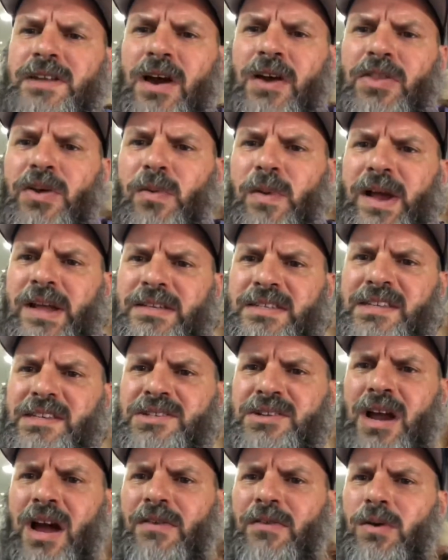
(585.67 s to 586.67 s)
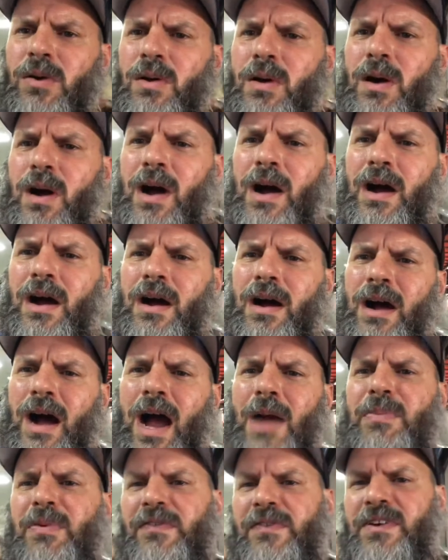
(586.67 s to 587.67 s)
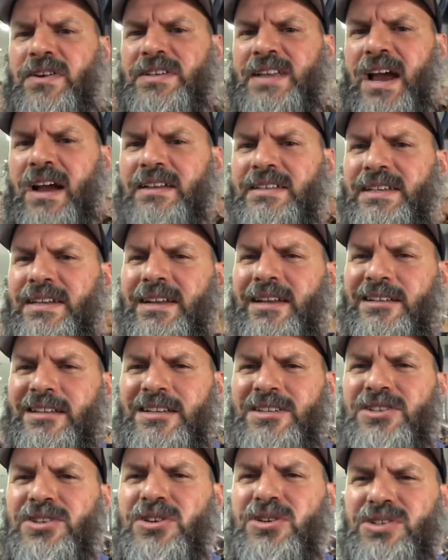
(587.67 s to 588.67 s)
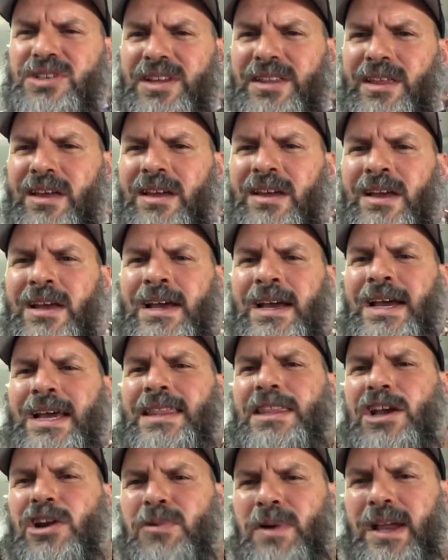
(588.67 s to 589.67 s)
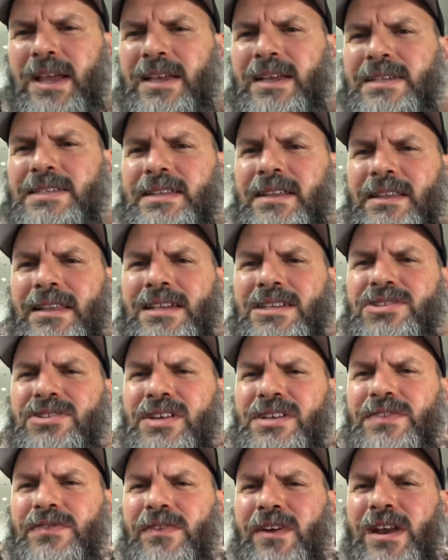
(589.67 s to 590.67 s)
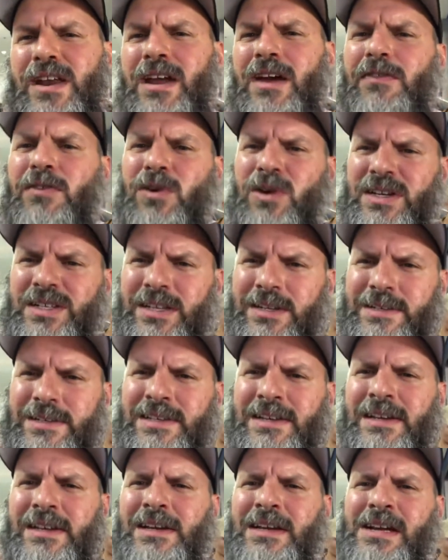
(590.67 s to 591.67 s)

other ways to travel. I prefer taxi because it's usually the quickest and least stress-free. Of course it's